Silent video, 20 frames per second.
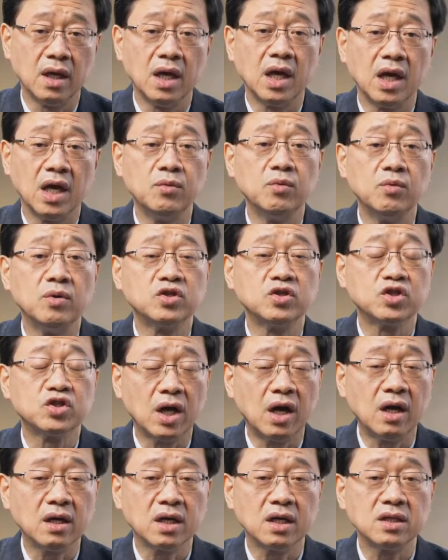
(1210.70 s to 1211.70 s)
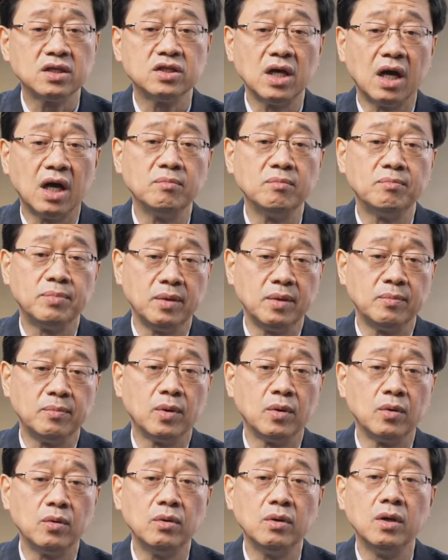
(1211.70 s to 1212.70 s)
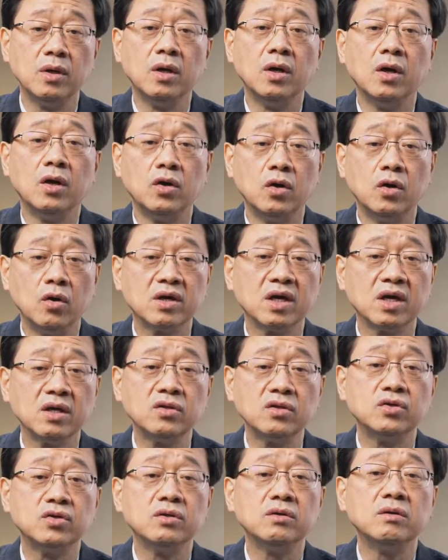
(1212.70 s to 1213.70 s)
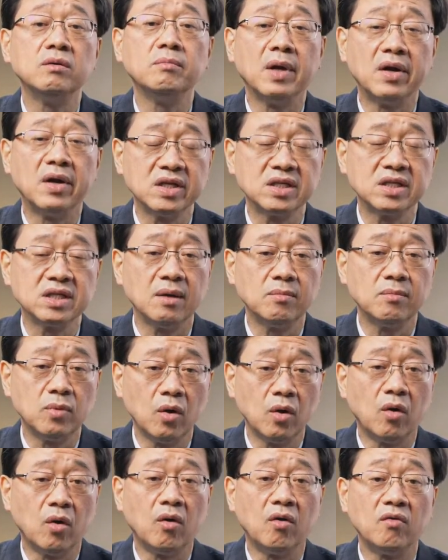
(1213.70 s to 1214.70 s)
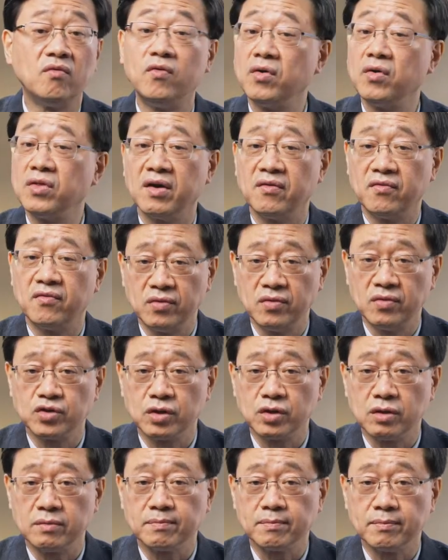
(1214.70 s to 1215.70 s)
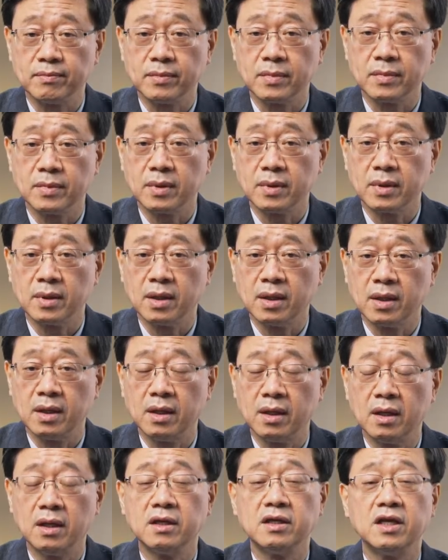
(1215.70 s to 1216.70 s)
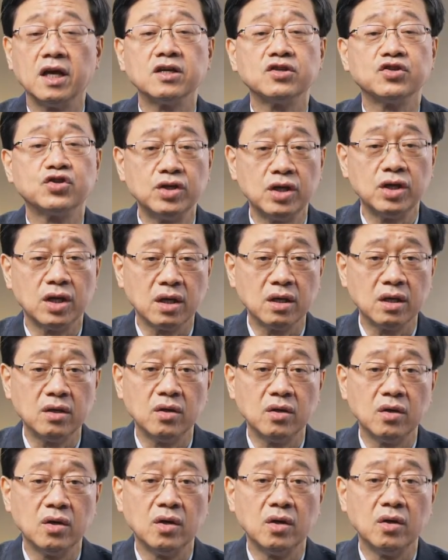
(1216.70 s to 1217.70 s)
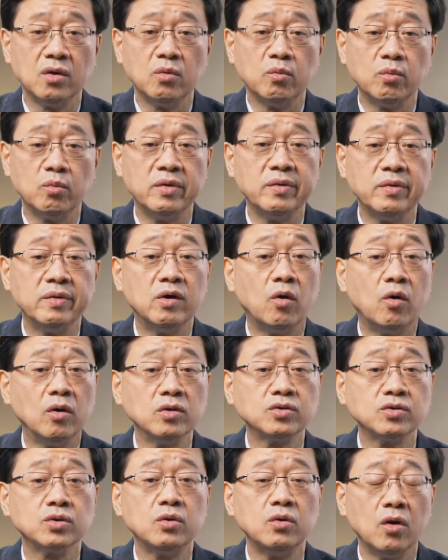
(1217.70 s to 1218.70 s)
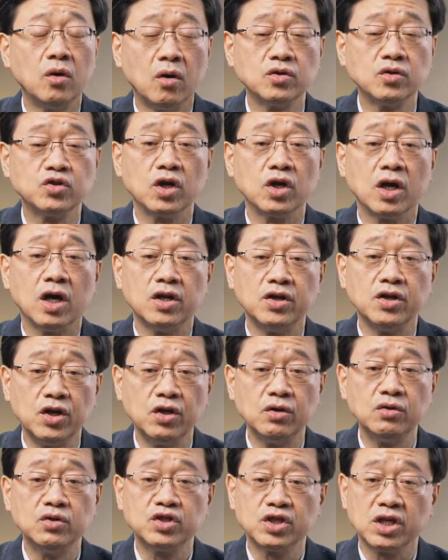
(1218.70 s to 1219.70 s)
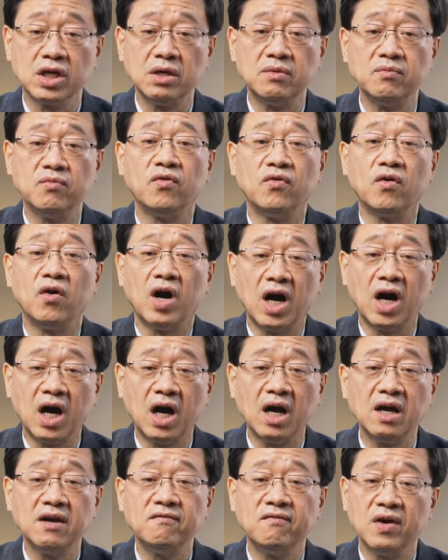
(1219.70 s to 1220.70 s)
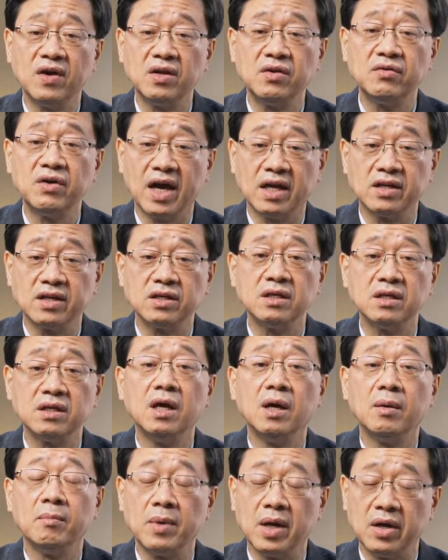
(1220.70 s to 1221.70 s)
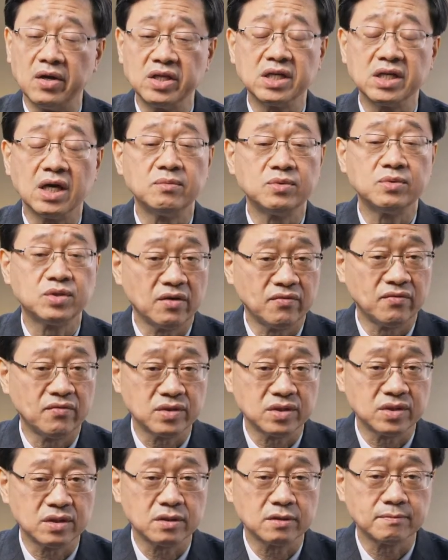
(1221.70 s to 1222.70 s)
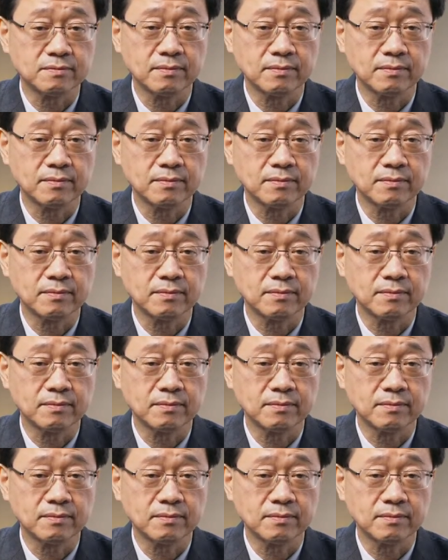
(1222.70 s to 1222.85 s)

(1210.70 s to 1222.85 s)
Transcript: It will target young people looking to maritime law for their future. Next year, we will also launch a new scheme for high value-added maritime services.